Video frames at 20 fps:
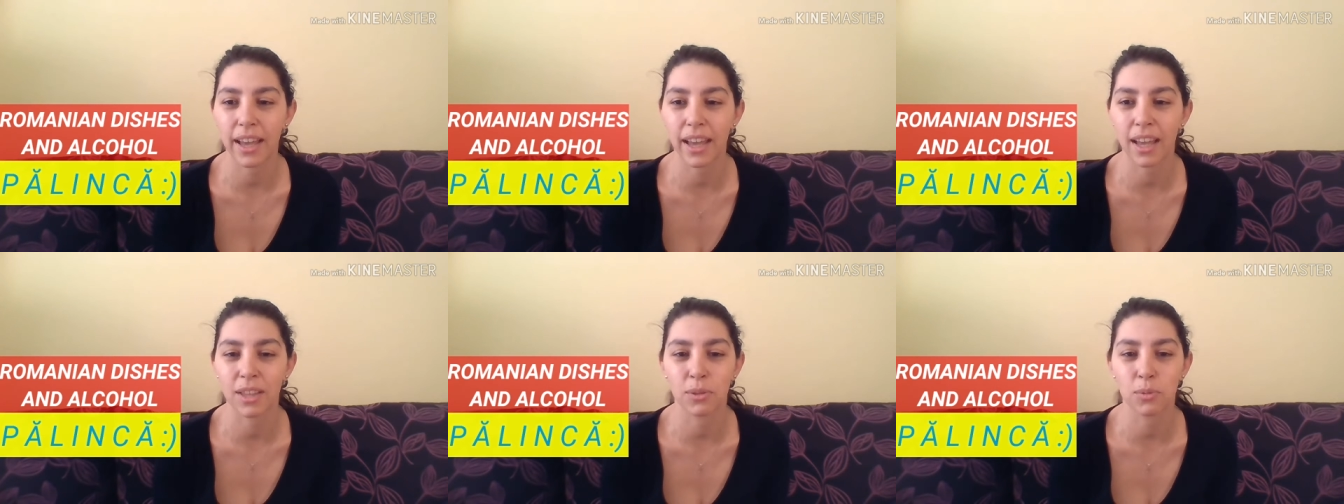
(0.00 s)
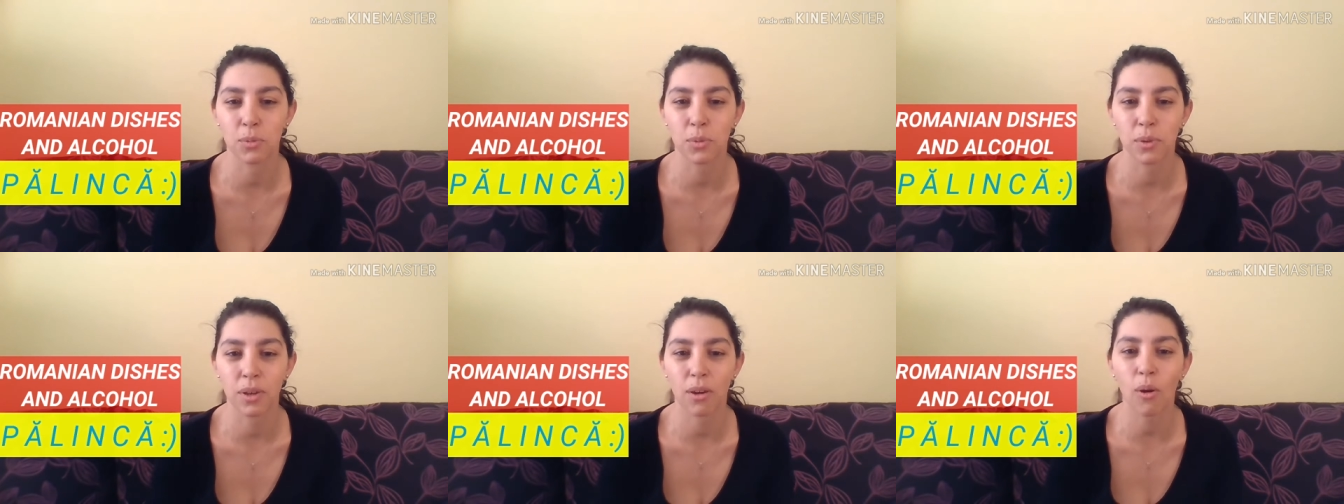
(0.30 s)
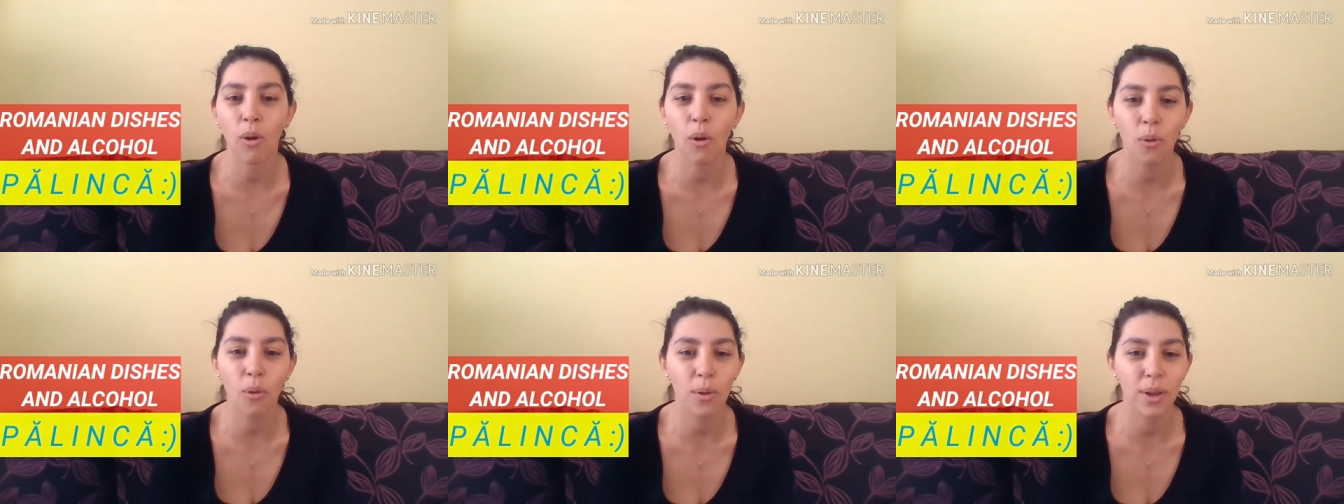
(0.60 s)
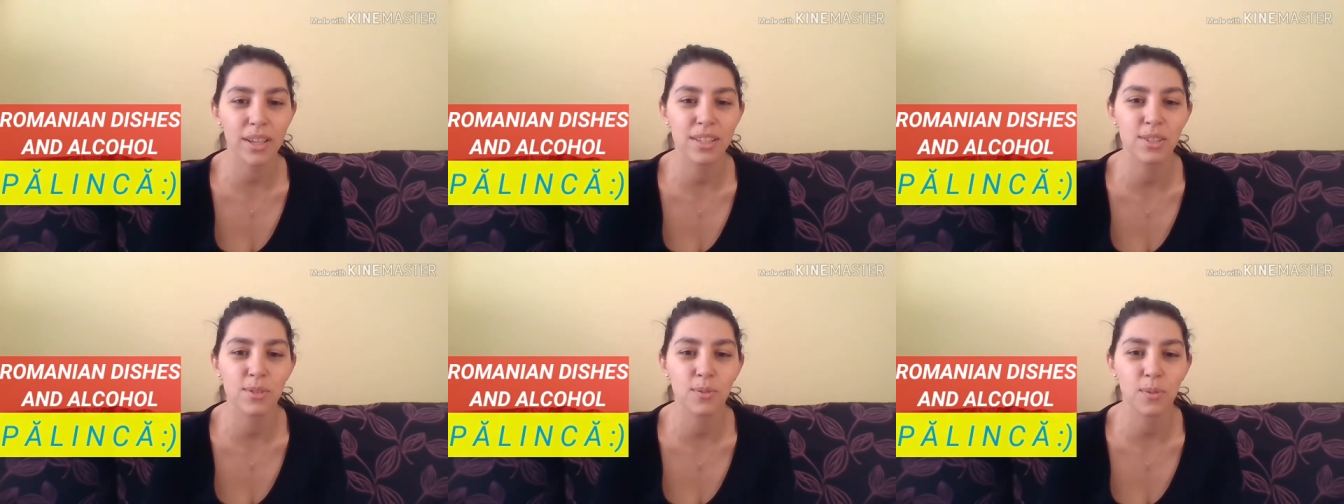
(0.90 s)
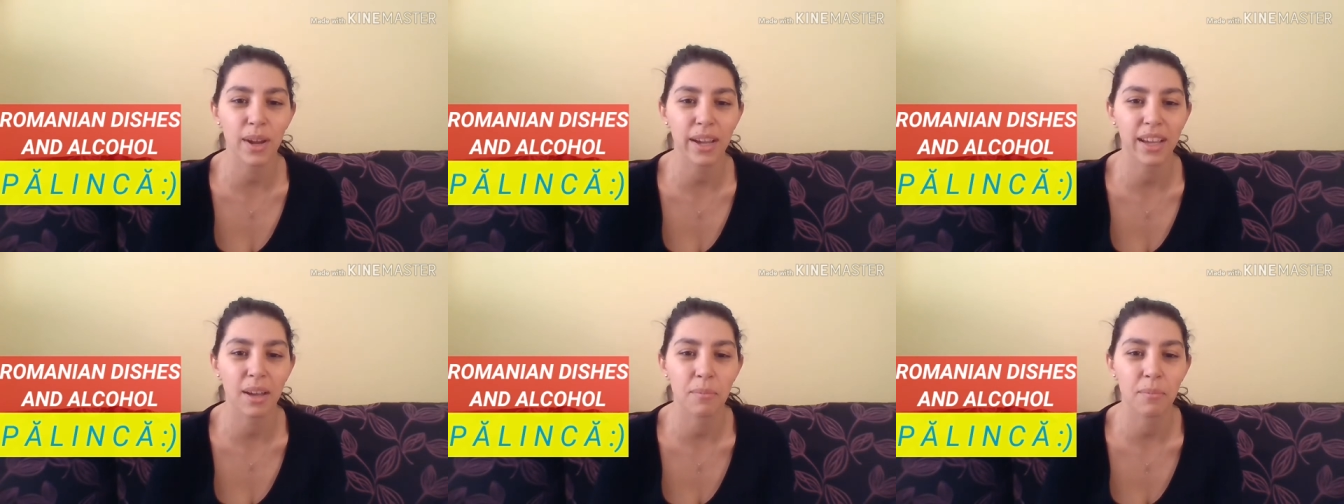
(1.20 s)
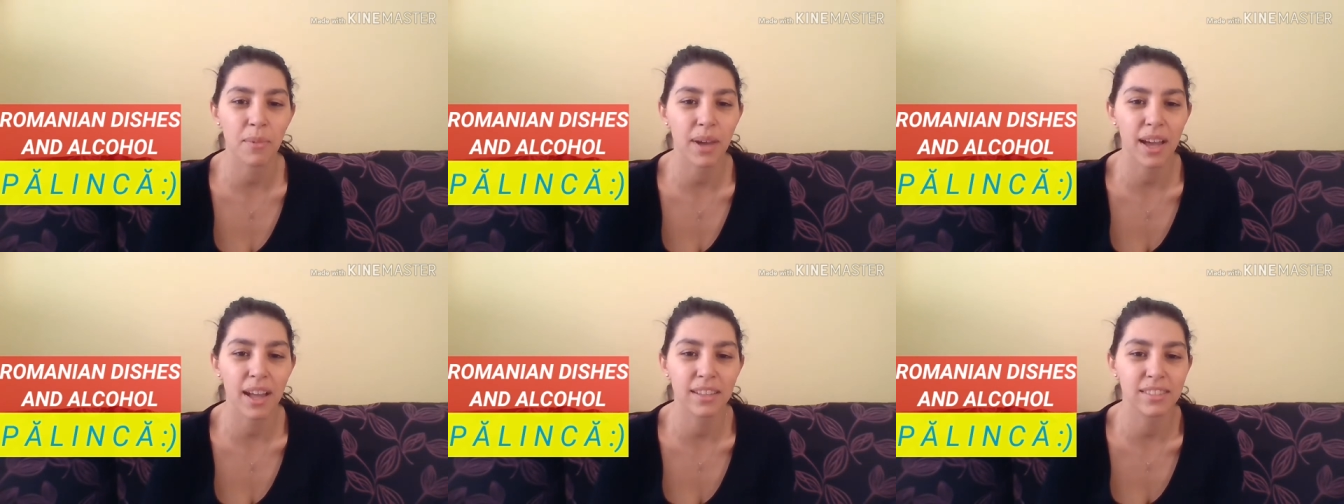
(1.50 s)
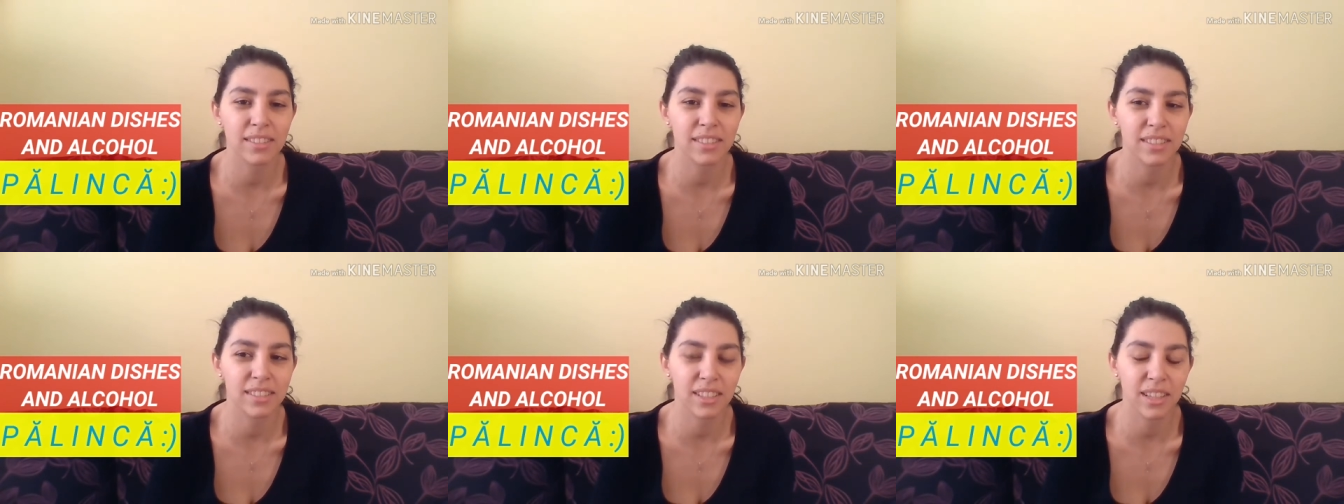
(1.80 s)
and we always
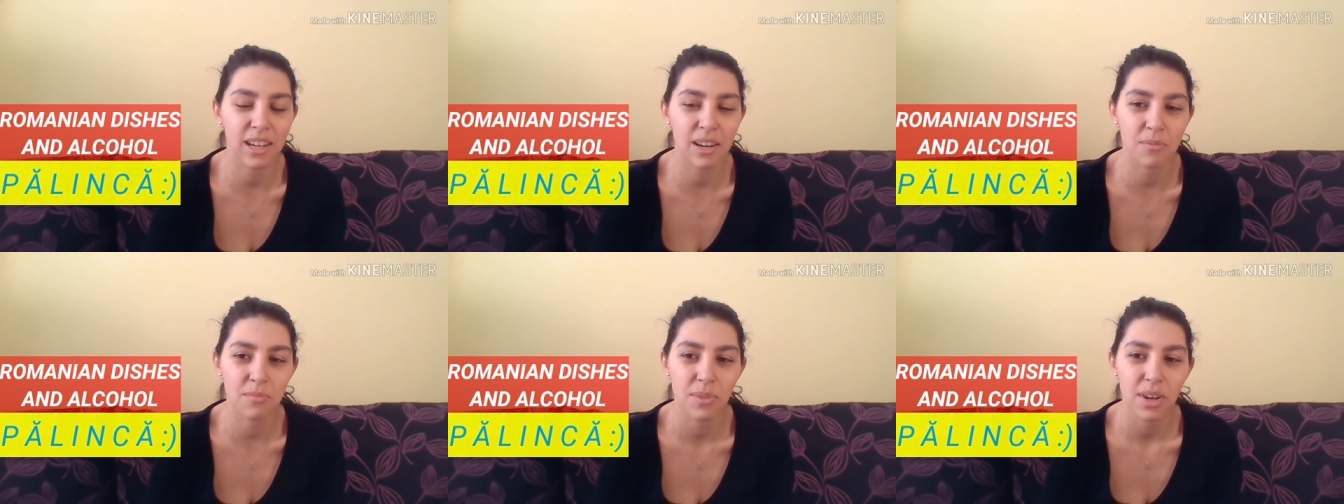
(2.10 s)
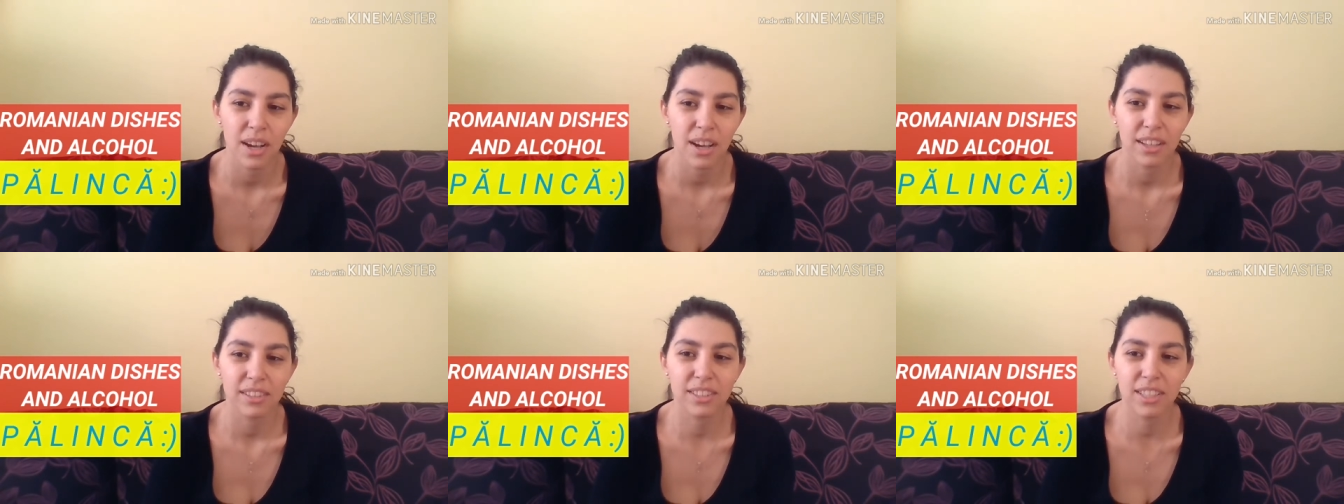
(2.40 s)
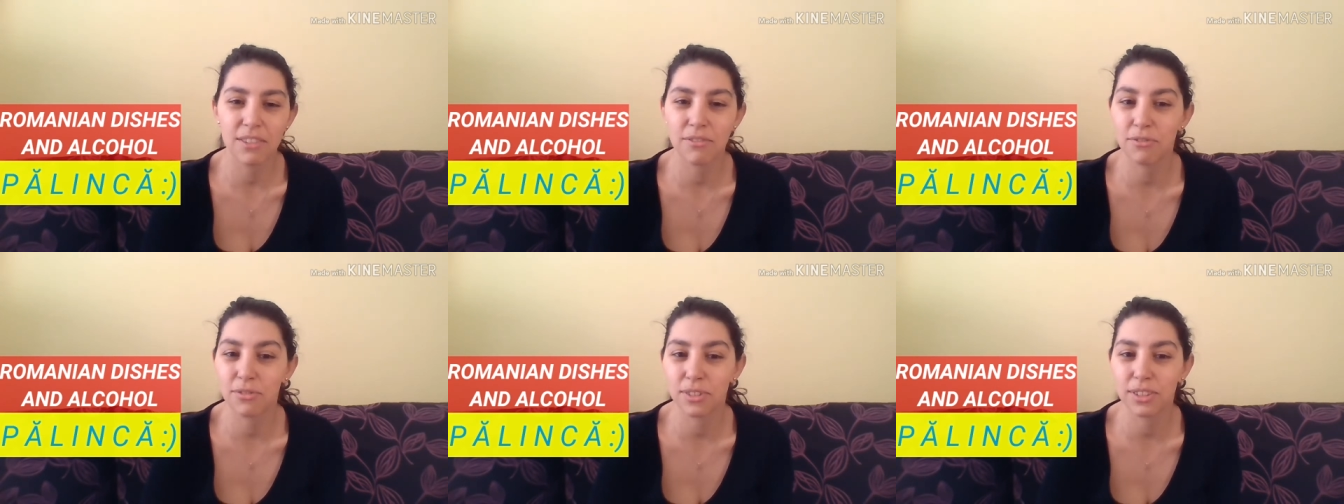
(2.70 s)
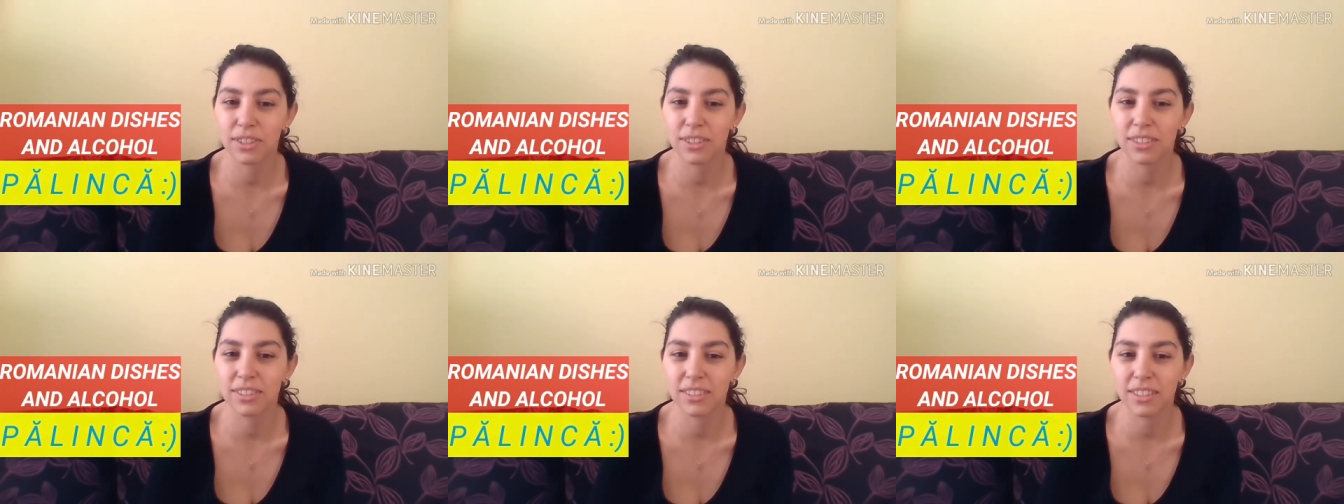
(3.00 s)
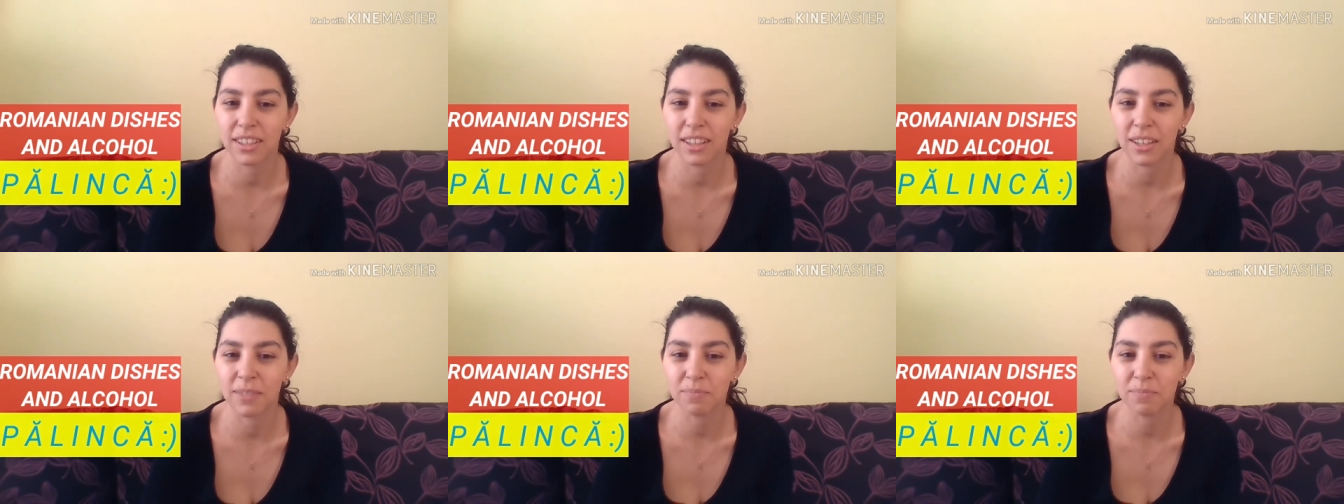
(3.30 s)
recommend them different